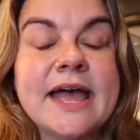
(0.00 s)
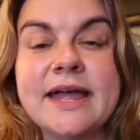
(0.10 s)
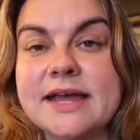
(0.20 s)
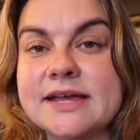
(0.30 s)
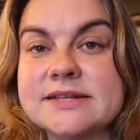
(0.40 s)

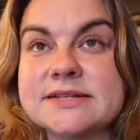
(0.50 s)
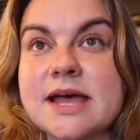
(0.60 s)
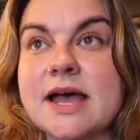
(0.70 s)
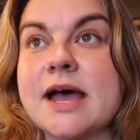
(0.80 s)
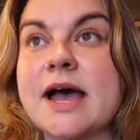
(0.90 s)
And
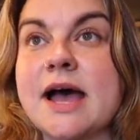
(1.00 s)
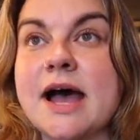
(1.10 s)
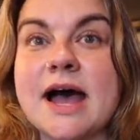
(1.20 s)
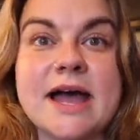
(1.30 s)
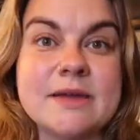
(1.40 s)

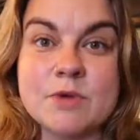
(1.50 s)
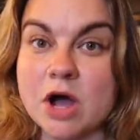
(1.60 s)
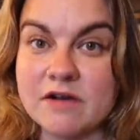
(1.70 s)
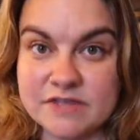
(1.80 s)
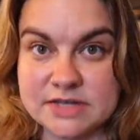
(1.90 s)
I am
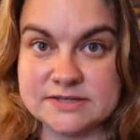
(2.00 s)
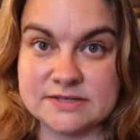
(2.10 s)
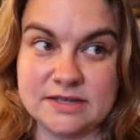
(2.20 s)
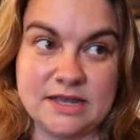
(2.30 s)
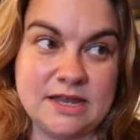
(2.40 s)

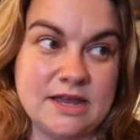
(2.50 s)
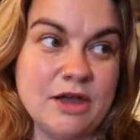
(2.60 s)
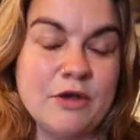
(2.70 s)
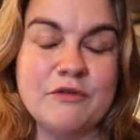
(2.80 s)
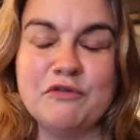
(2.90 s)
obviously
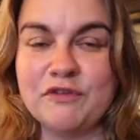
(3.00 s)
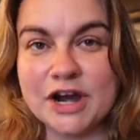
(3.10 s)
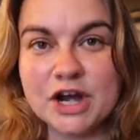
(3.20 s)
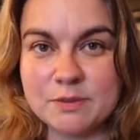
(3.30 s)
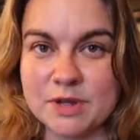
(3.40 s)

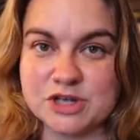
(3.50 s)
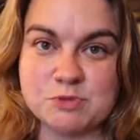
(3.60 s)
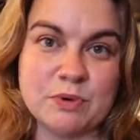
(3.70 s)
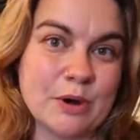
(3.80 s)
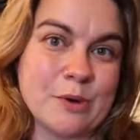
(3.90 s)
very
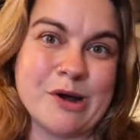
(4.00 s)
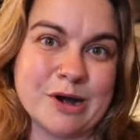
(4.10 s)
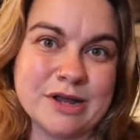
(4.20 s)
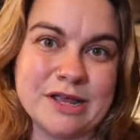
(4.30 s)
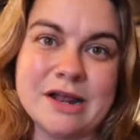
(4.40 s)
much pro
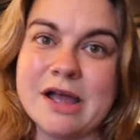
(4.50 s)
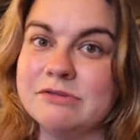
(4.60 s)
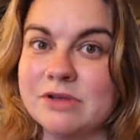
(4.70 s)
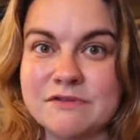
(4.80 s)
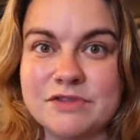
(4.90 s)
garden. I
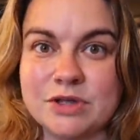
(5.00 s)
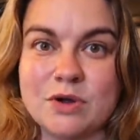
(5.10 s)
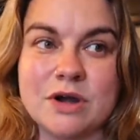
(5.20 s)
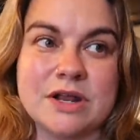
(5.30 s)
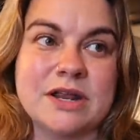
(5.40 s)
love the
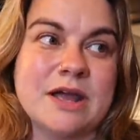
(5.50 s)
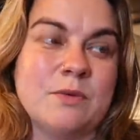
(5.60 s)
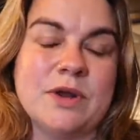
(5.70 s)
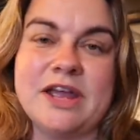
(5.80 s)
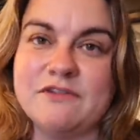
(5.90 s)
garden. I
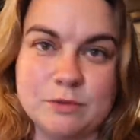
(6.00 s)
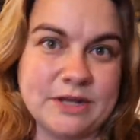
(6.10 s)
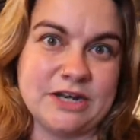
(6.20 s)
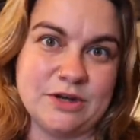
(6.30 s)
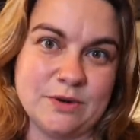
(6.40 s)
want
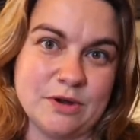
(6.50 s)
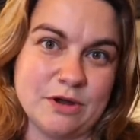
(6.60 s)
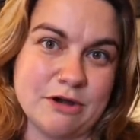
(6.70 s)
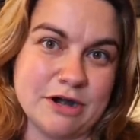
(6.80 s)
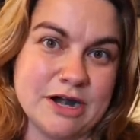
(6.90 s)
everybody to grow a
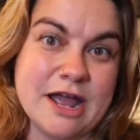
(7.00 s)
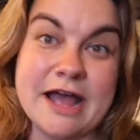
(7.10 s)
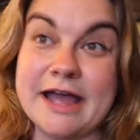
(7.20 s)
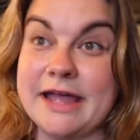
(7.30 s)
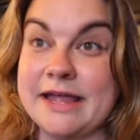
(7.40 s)
garden.
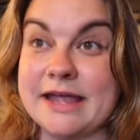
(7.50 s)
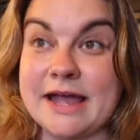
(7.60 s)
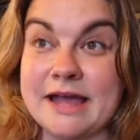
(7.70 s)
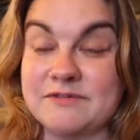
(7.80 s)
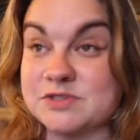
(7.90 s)
I
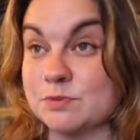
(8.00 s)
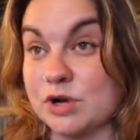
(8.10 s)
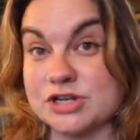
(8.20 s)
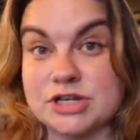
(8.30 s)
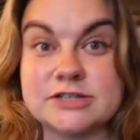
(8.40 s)
have some
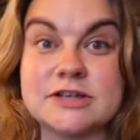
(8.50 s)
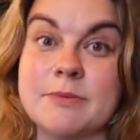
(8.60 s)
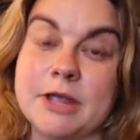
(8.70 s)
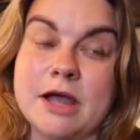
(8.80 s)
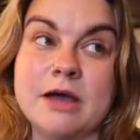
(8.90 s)
projects
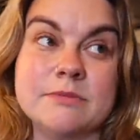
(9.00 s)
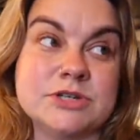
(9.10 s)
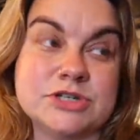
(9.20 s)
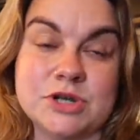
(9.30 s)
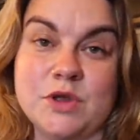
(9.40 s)
coming up
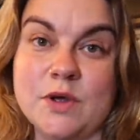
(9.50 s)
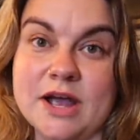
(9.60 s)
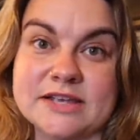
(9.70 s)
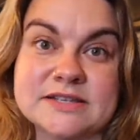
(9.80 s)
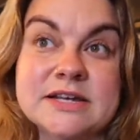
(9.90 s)
to show you
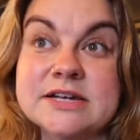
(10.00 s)
guys